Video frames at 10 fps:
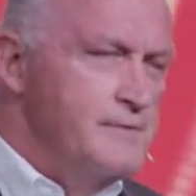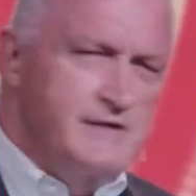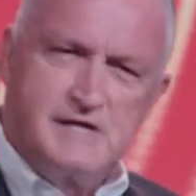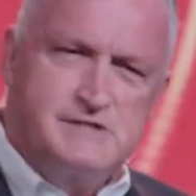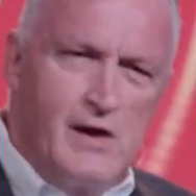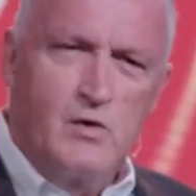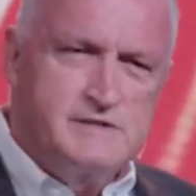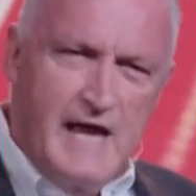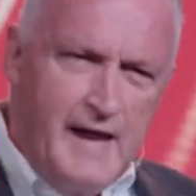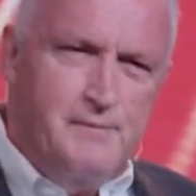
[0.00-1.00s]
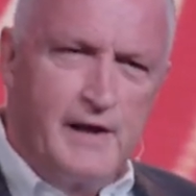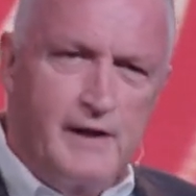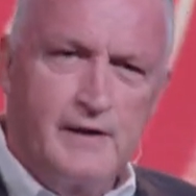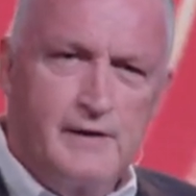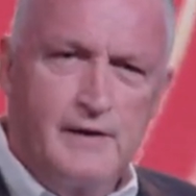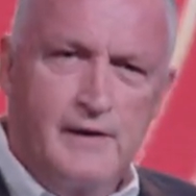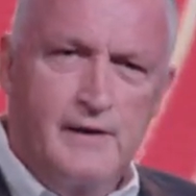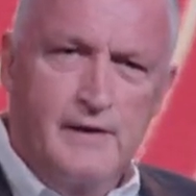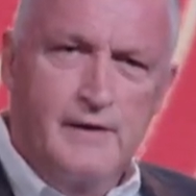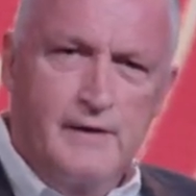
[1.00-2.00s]
But that's not what's happening.
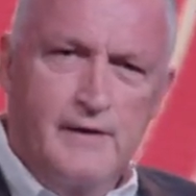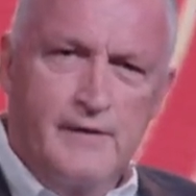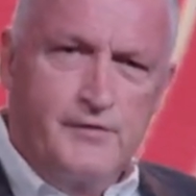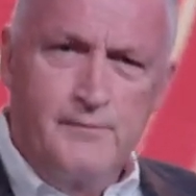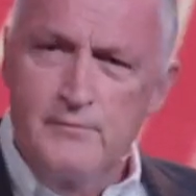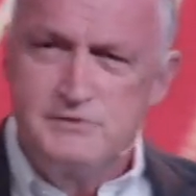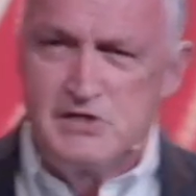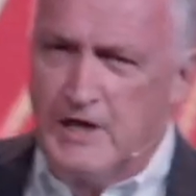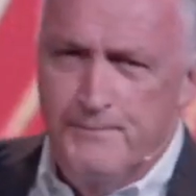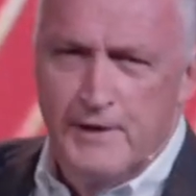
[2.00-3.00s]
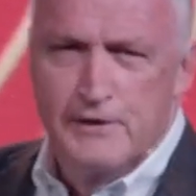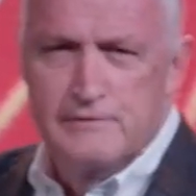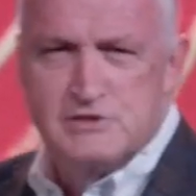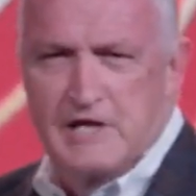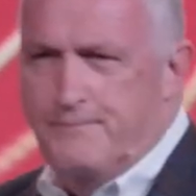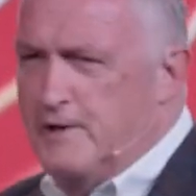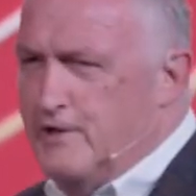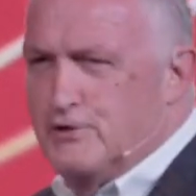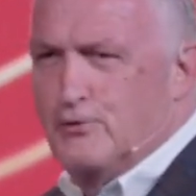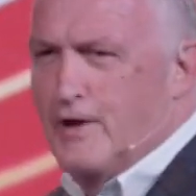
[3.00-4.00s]
They're skipping
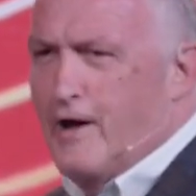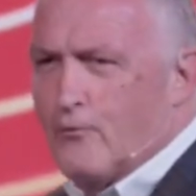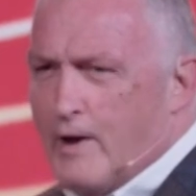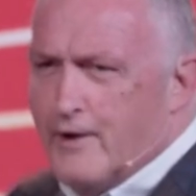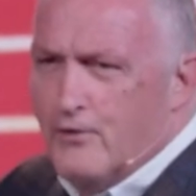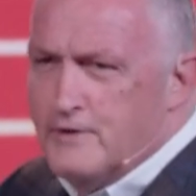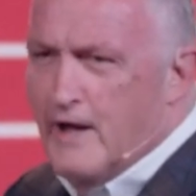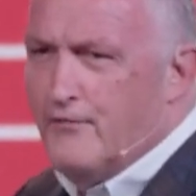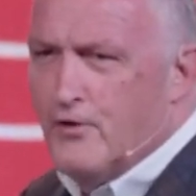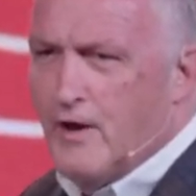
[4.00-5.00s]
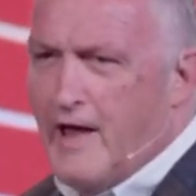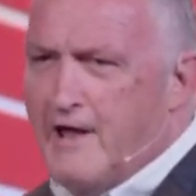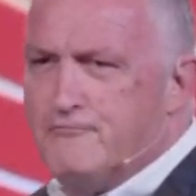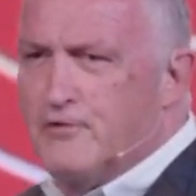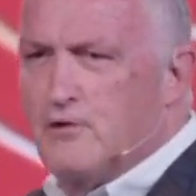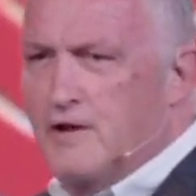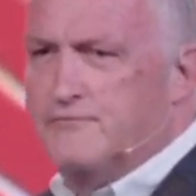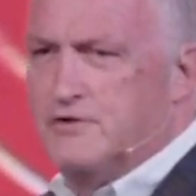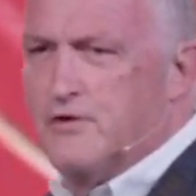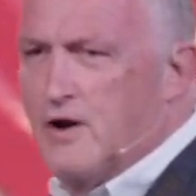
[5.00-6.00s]
skippity dah right on down their life and they're
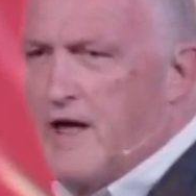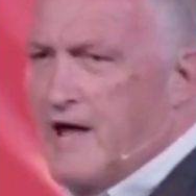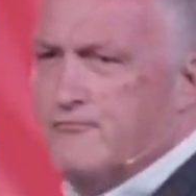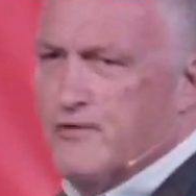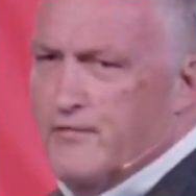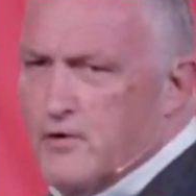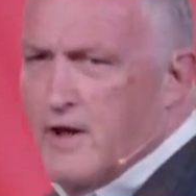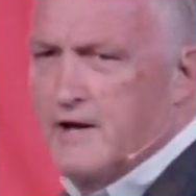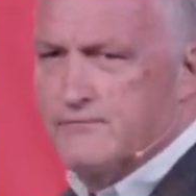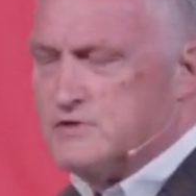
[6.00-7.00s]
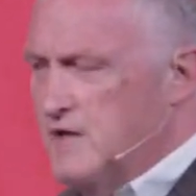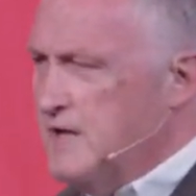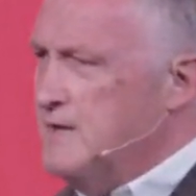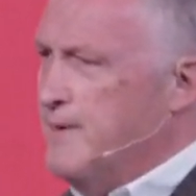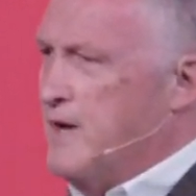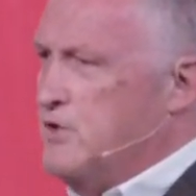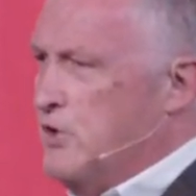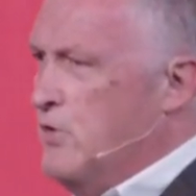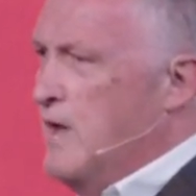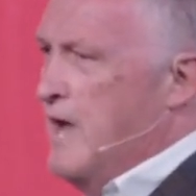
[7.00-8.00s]
living their life and they're not even thinking about
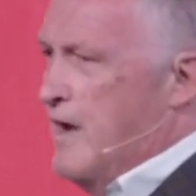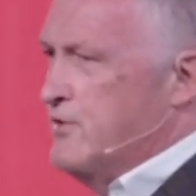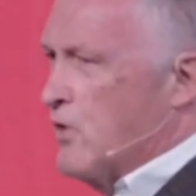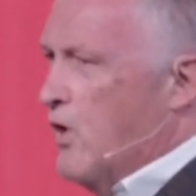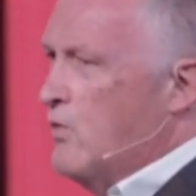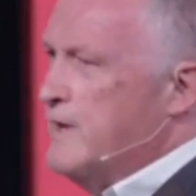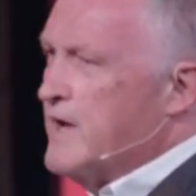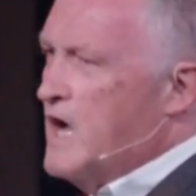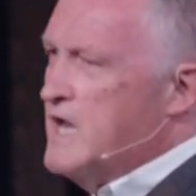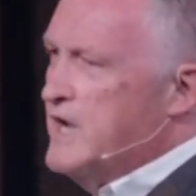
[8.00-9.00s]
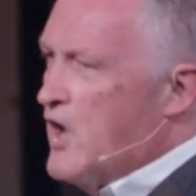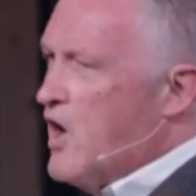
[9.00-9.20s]
you and you're holding on and